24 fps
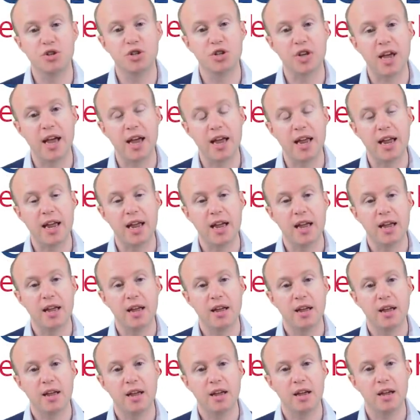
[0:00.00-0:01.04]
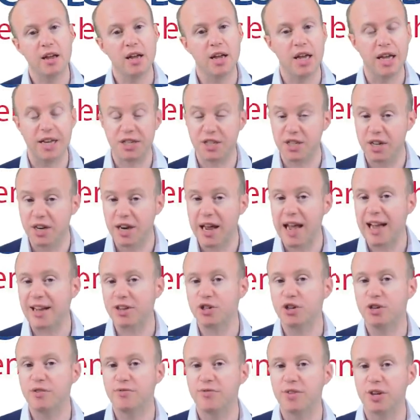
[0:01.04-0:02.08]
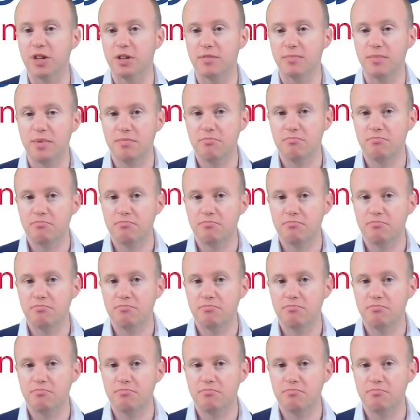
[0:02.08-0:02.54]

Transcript: say, it's an action film,